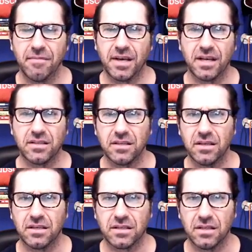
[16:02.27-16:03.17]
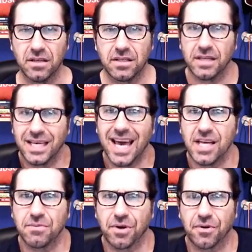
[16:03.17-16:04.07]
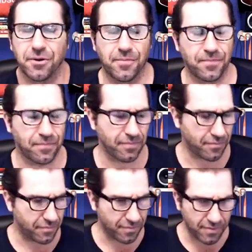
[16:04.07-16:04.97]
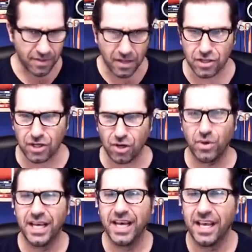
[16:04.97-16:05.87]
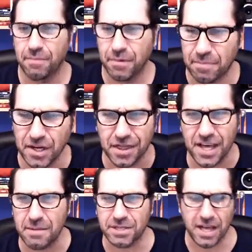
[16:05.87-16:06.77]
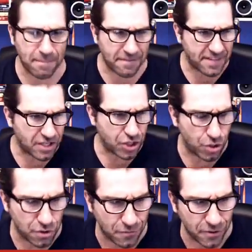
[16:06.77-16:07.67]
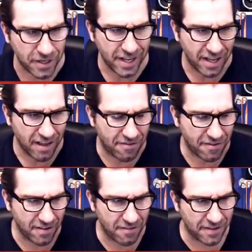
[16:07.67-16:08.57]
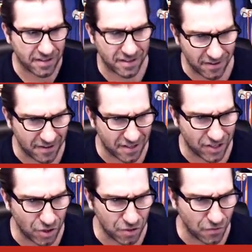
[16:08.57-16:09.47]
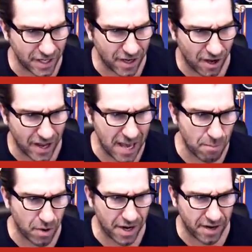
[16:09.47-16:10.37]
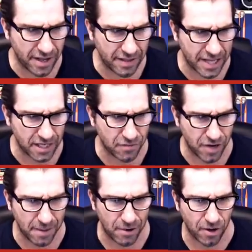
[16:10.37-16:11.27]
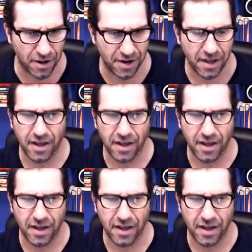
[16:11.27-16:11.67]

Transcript: Because it's an engagement group. So put a thumbs up if this is useful, if it's useful at all. Hey, Brenda. Hey, thanks for coming on.